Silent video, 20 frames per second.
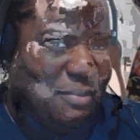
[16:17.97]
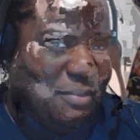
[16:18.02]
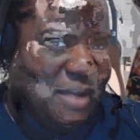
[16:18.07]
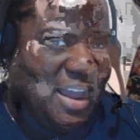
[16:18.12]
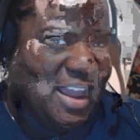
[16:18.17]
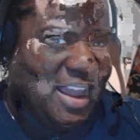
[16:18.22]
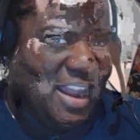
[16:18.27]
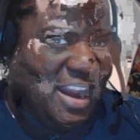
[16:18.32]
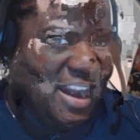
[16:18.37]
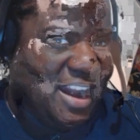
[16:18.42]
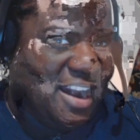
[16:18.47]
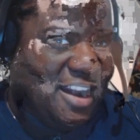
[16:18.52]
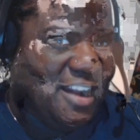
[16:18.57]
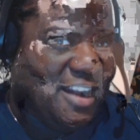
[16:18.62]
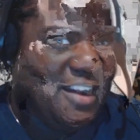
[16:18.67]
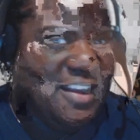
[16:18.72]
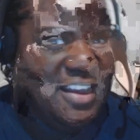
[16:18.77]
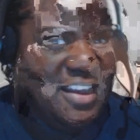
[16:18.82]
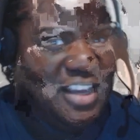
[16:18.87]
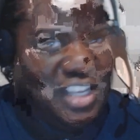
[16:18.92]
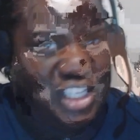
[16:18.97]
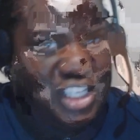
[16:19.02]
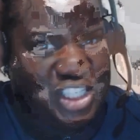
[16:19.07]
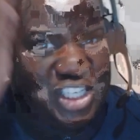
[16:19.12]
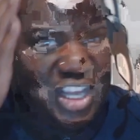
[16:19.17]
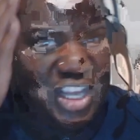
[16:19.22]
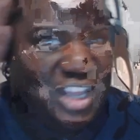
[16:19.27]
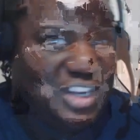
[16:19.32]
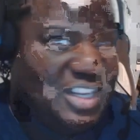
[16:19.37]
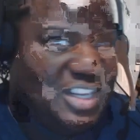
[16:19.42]
with my hair,
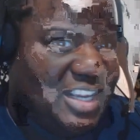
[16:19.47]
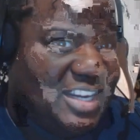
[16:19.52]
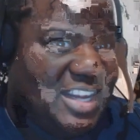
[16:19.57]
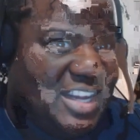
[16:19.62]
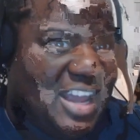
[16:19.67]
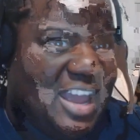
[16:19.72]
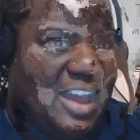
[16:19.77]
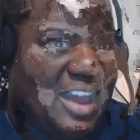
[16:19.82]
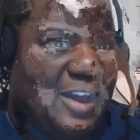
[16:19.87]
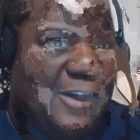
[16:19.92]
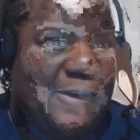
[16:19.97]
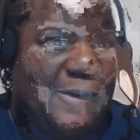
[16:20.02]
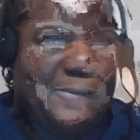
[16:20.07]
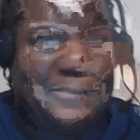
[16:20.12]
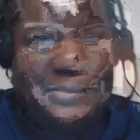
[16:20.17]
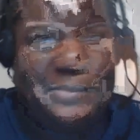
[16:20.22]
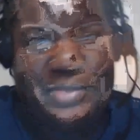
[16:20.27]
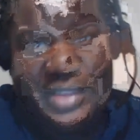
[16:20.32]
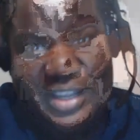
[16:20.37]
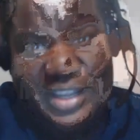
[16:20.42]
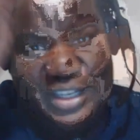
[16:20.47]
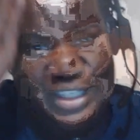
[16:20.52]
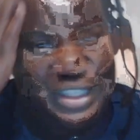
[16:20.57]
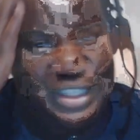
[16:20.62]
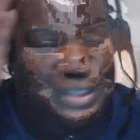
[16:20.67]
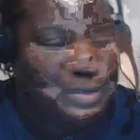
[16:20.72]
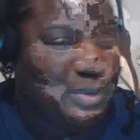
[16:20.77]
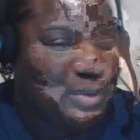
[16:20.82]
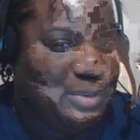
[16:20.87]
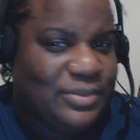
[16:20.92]
gelled it down,
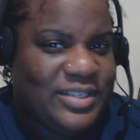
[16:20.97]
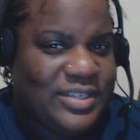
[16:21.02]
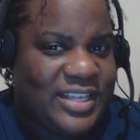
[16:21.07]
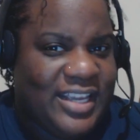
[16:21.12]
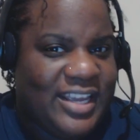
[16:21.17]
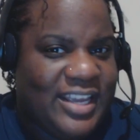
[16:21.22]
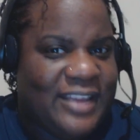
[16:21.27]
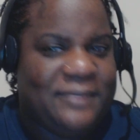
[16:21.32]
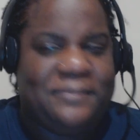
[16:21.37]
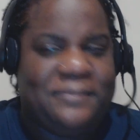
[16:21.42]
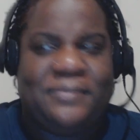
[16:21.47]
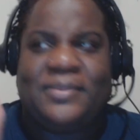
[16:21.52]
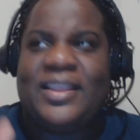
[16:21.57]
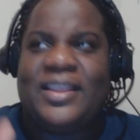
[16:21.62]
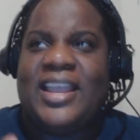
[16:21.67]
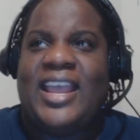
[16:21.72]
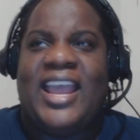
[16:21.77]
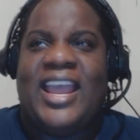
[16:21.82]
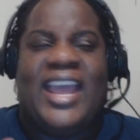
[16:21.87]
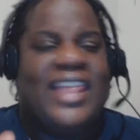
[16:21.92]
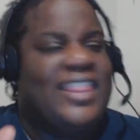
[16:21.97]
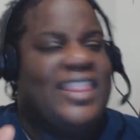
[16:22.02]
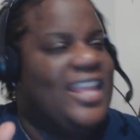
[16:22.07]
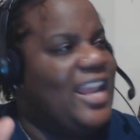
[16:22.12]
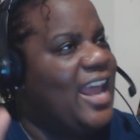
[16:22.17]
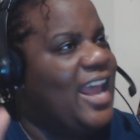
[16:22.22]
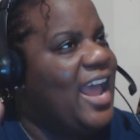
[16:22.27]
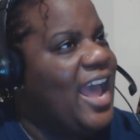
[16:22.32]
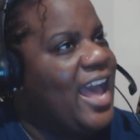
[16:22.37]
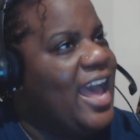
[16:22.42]
swooped it, and
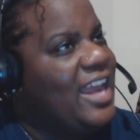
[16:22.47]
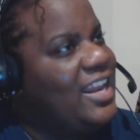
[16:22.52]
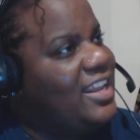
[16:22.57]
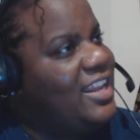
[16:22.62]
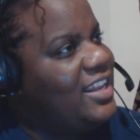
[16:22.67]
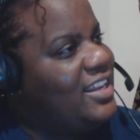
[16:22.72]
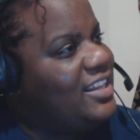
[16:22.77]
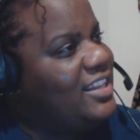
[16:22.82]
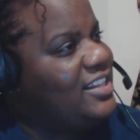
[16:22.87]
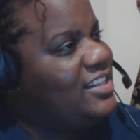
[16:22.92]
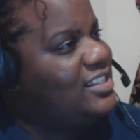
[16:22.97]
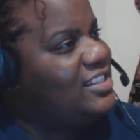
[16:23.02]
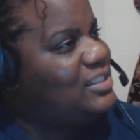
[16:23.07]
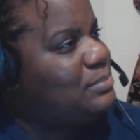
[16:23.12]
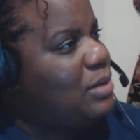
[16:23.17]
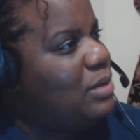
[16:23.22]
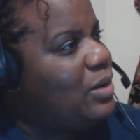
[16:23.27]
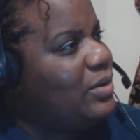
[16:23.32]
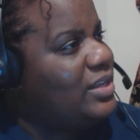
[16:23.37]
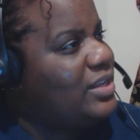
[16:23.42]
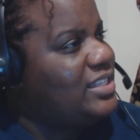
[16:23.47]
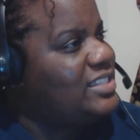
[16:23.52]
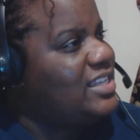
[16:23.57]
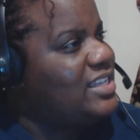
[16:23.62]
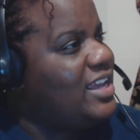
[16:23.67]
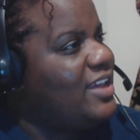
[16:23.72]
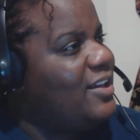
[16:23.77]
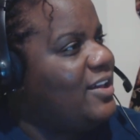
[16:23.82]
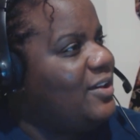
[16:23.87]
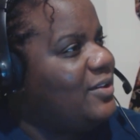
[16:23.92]
then I had it in these
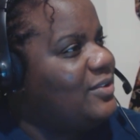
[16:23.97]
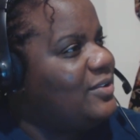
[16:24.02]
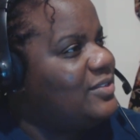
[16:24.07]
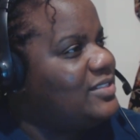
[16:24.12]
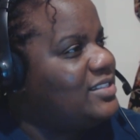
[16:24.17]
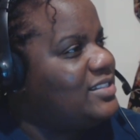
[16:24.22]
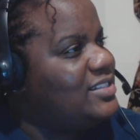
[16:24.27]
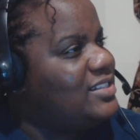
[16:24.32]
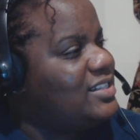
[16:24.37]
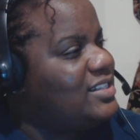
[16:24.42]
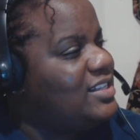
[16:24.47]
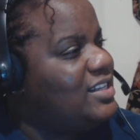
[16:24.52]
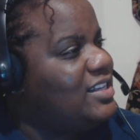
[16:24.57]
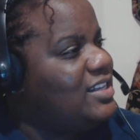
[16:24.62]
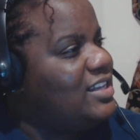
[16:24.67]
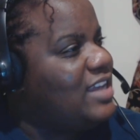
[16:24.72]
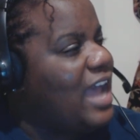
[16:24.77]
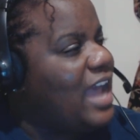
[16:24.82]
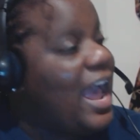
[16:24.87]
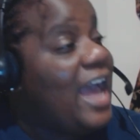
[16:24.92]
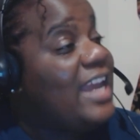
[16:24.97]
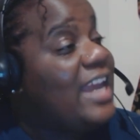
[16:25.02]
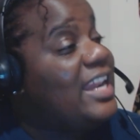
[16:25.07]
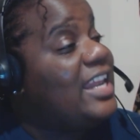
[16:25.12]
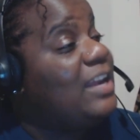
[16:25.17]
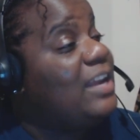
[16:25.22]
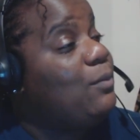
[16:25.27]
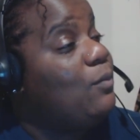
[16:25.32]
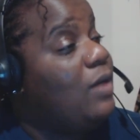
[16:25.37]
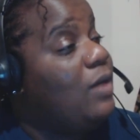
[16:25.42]
ponytails. I had
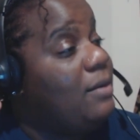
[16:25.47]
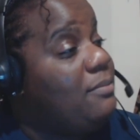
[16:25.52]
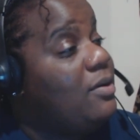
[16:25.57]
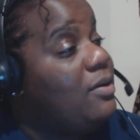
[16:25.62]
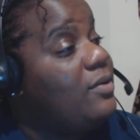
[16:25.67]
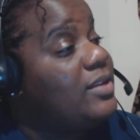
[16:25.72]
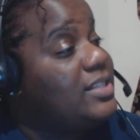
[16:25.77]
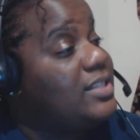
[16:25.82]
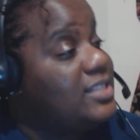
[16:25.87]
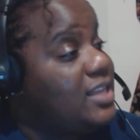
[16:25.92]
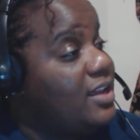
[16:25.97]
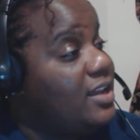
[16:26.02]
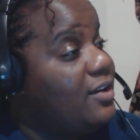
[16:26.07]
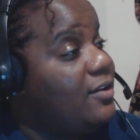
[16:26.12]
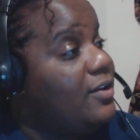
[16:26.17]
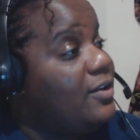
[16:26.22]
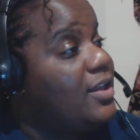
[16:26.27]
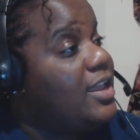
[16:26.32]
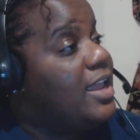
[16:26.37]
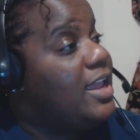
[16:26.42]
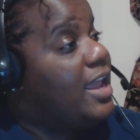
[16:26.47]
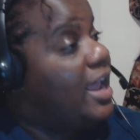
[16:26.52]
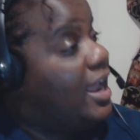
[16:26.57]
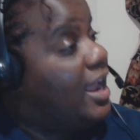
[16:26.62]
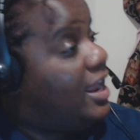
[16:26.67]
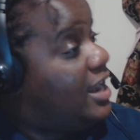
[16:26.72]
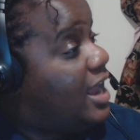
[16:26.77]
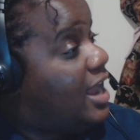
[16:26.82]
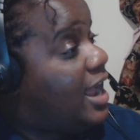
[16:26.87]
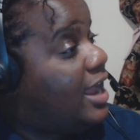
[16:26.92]
it in one ponytail
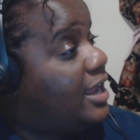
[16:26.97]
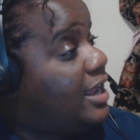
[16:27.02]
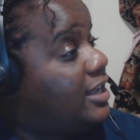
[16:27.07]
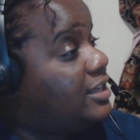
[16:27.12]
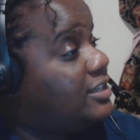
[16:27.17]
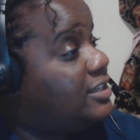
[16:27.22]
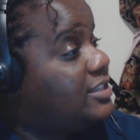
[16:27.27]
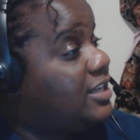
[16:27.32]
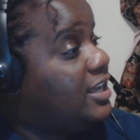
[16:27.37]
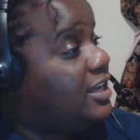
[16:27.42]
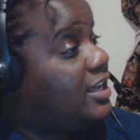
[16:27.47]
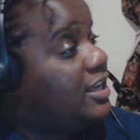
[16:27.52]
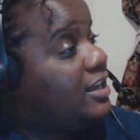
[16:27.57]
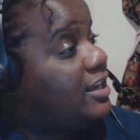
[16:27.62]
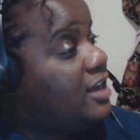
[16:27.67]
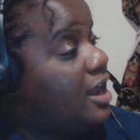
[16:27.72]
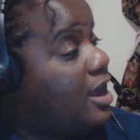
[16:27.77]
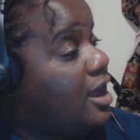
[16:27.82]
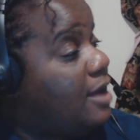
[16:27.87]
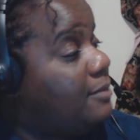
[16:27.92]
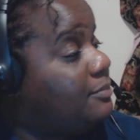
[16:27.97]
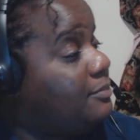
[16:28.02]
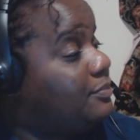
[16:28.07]
and I did